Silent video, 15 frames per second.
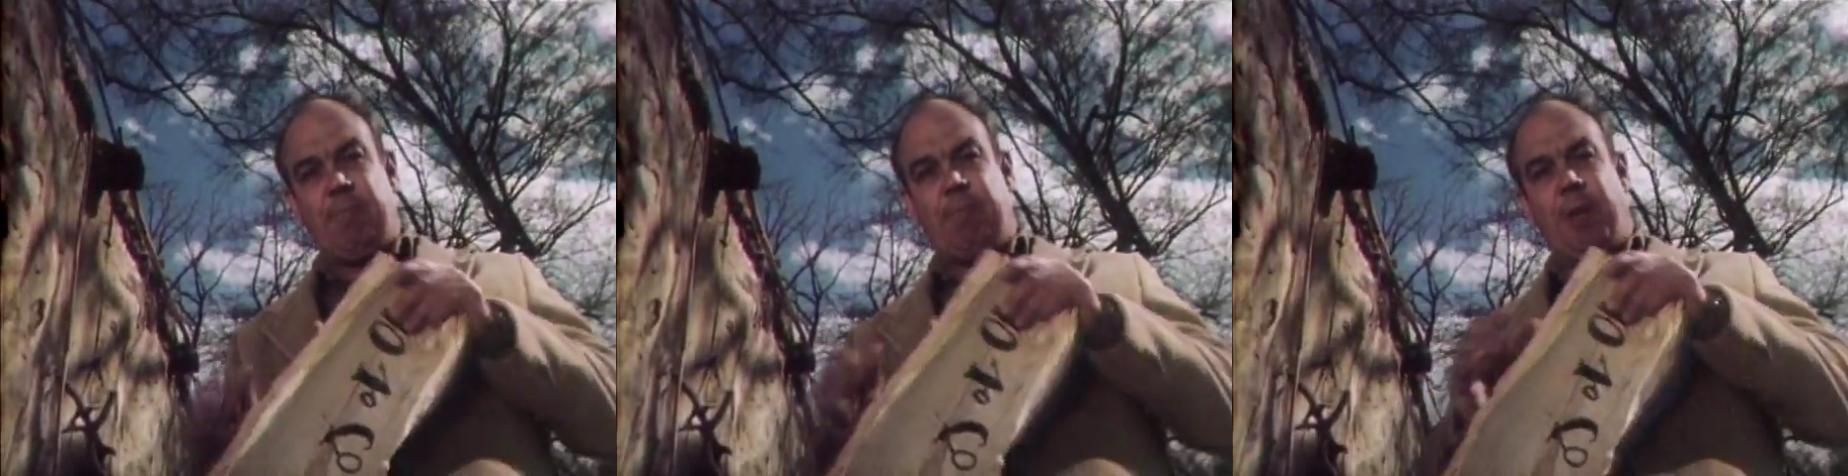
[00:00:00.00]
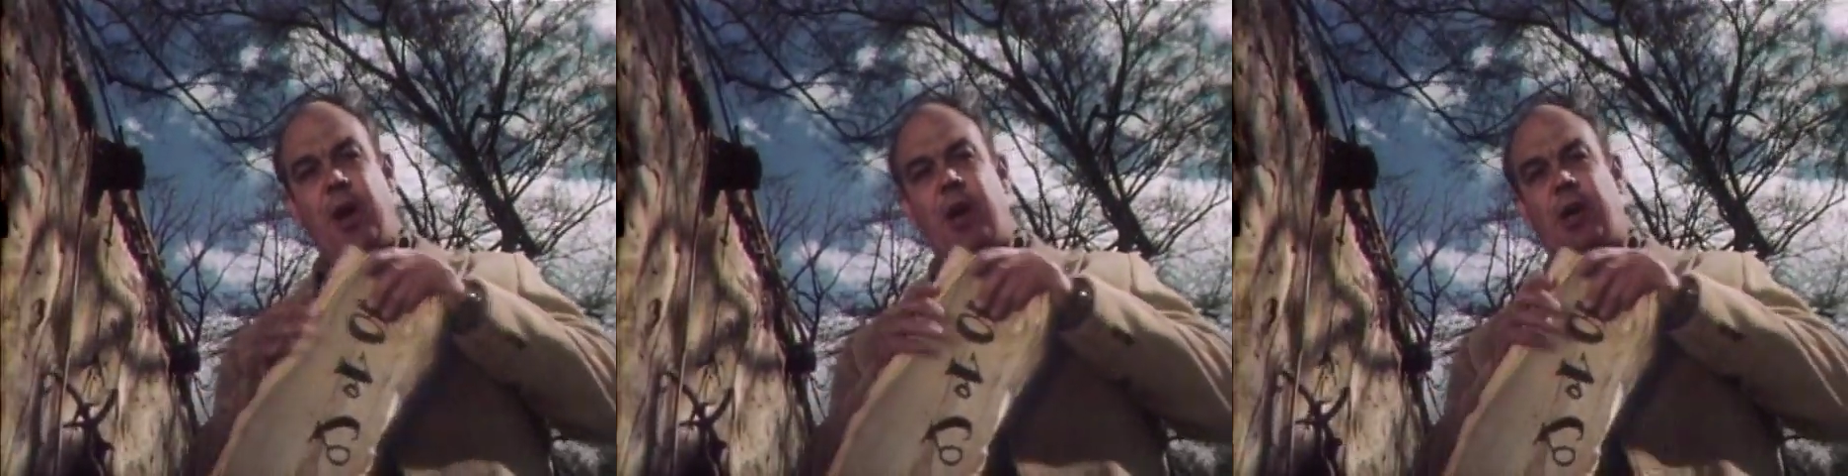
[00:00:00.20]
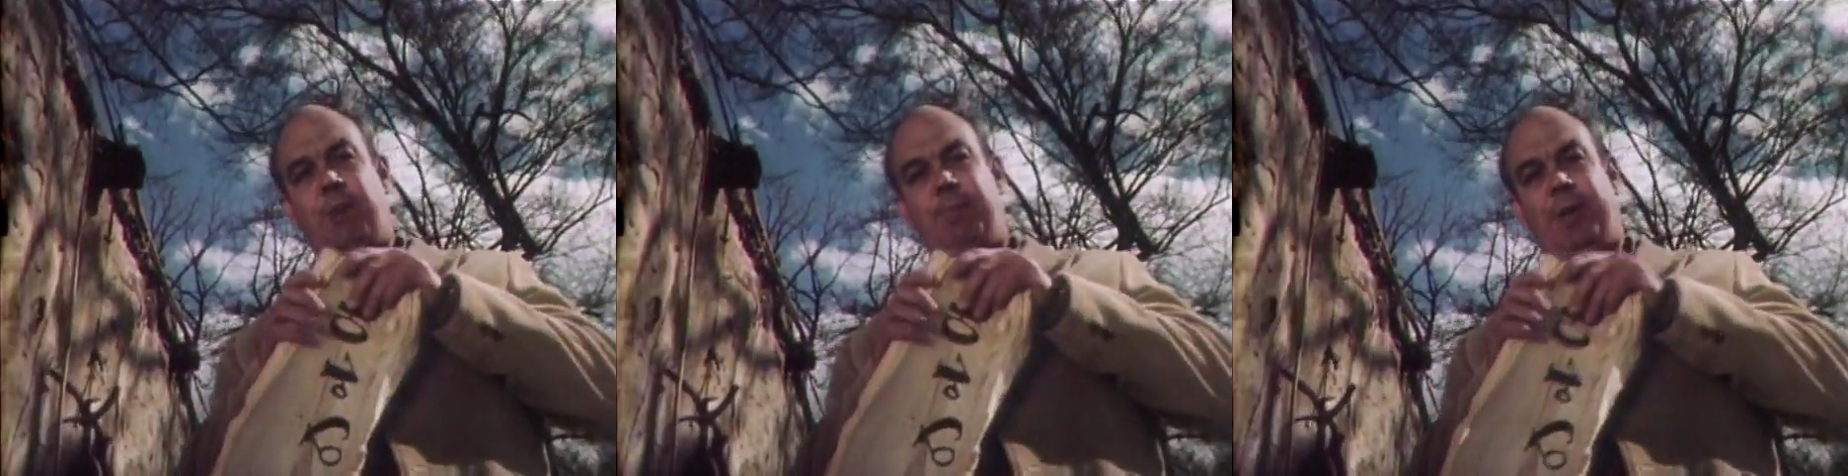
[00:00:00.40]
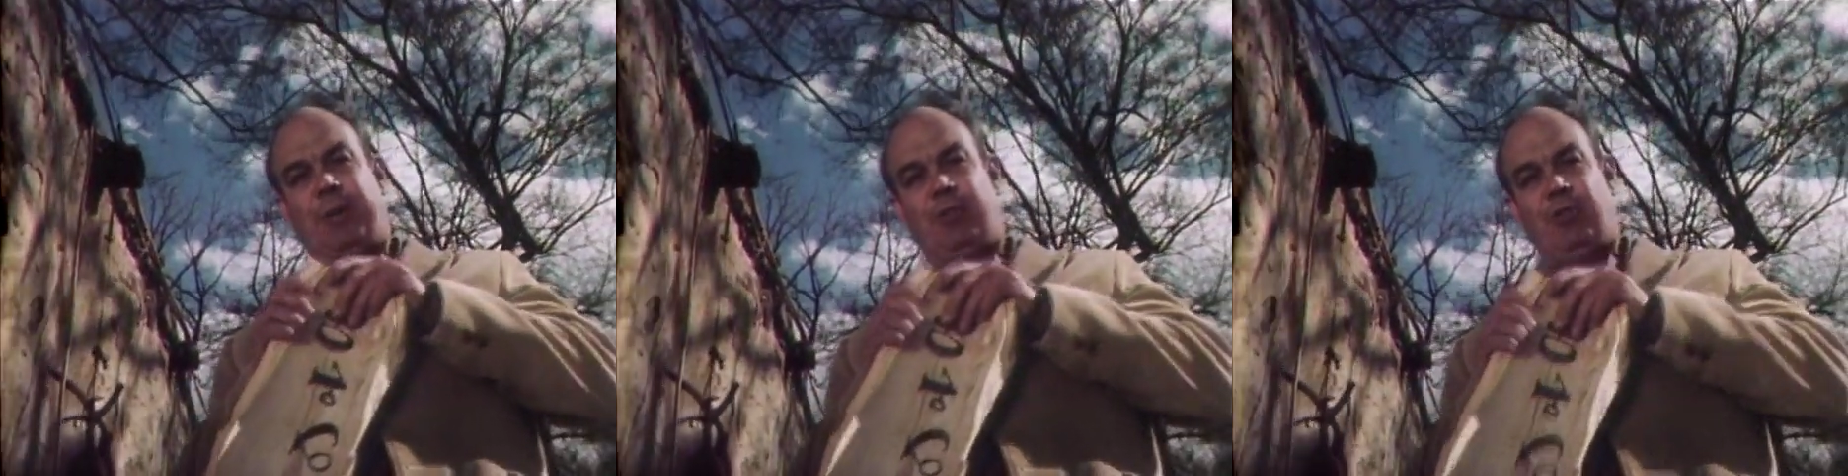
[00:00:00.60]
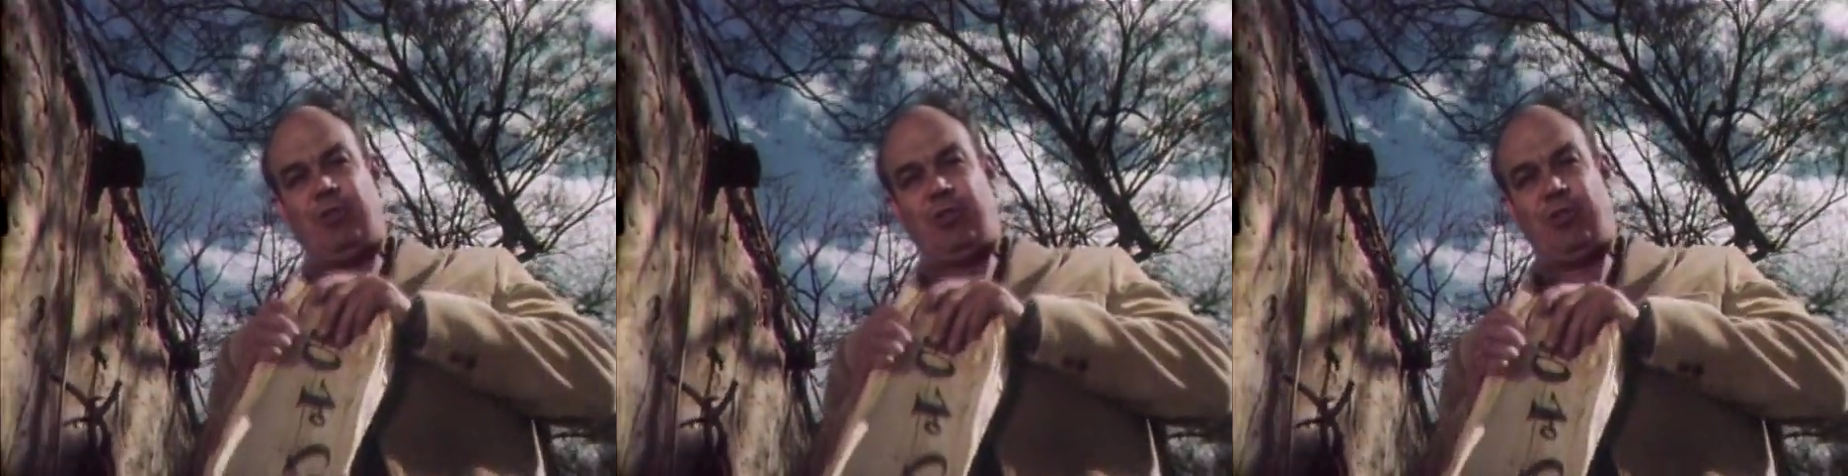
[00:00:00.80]
bark
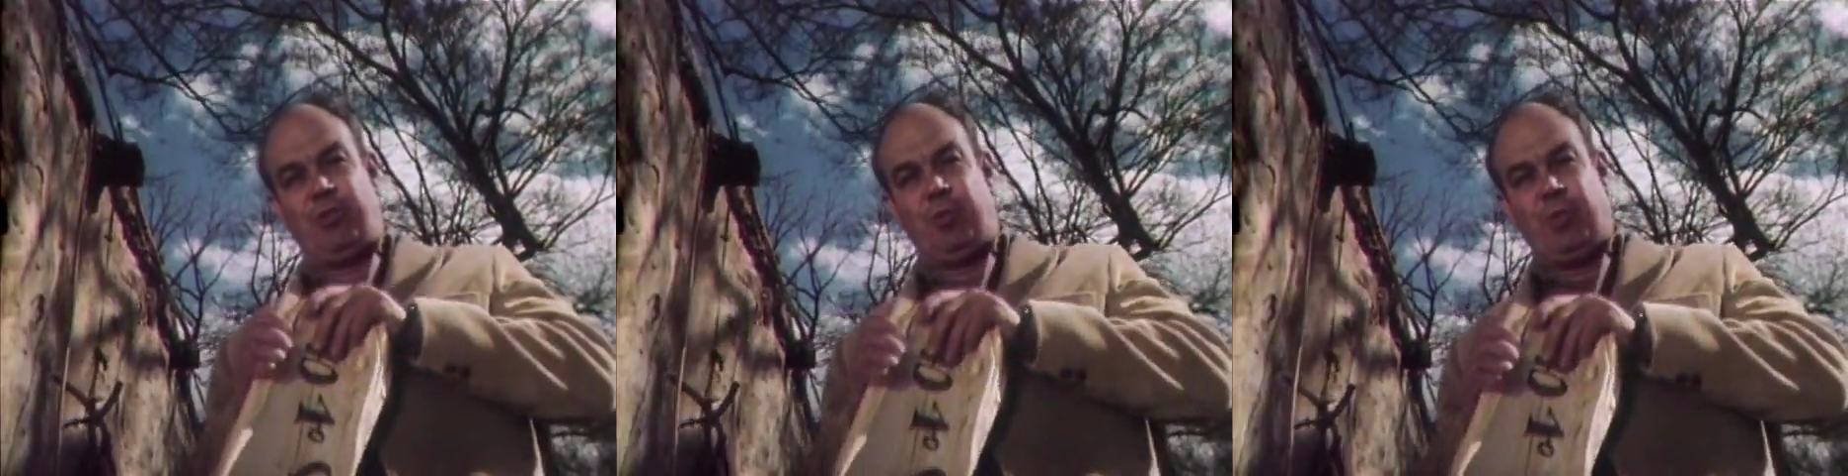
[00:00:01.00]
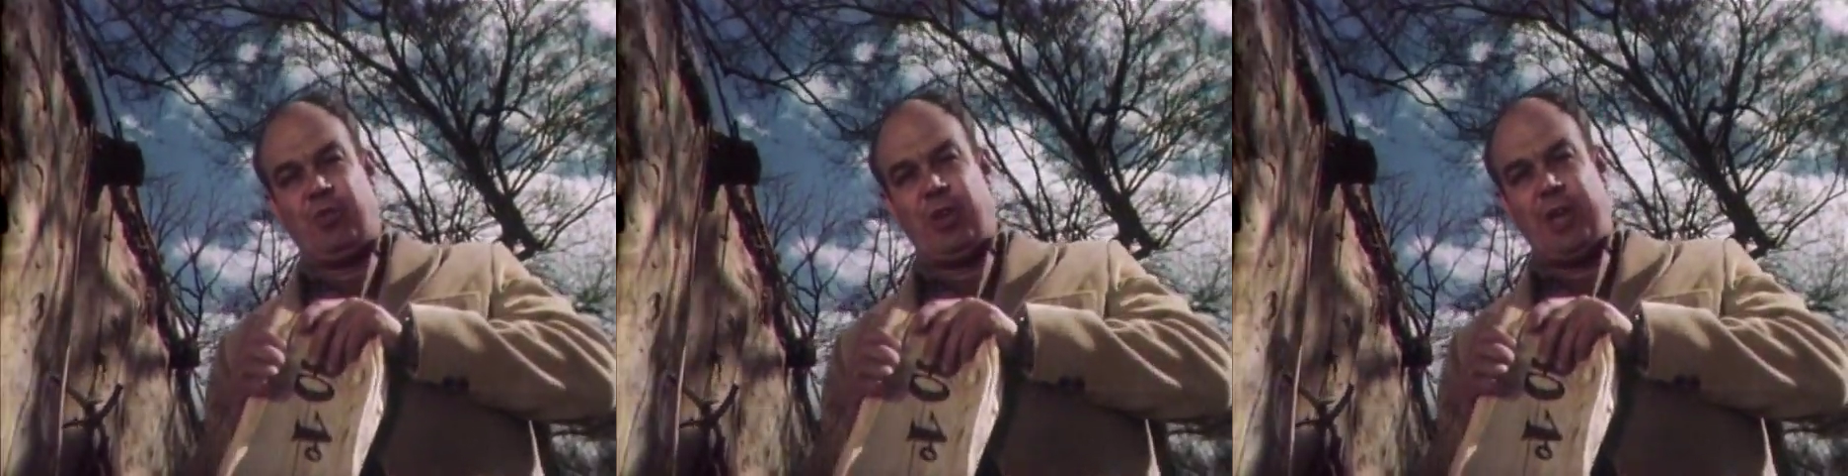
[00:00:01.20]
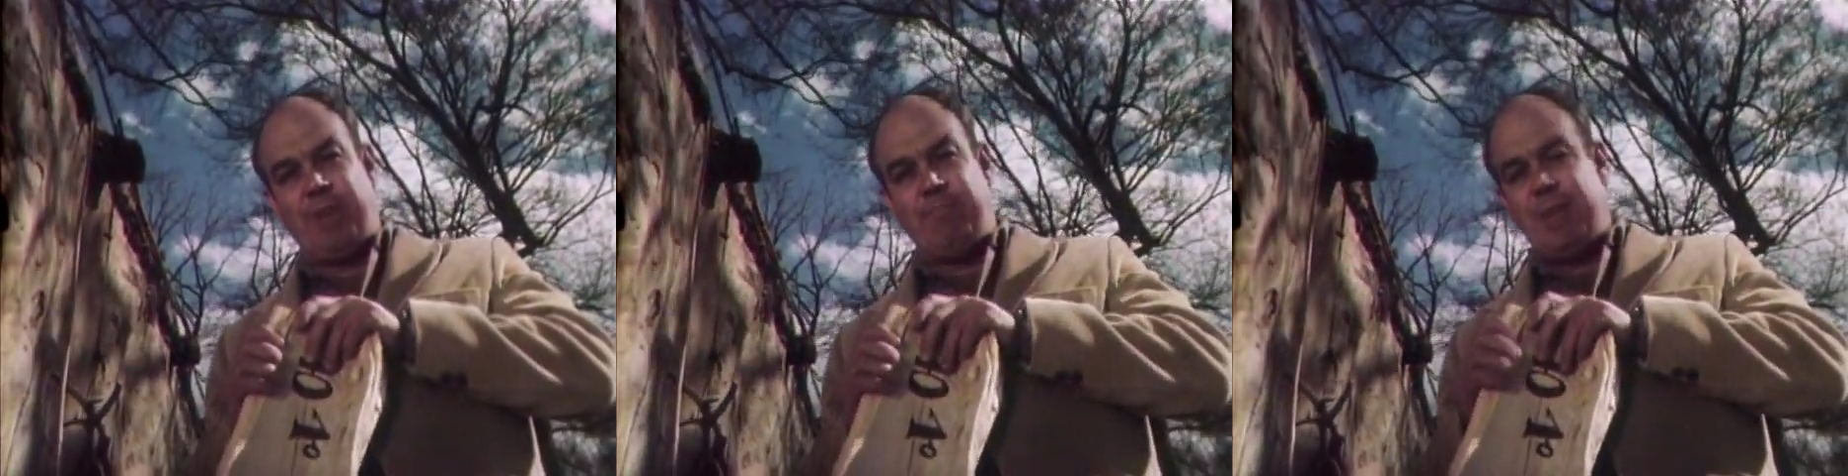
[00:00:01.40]
pictures, which had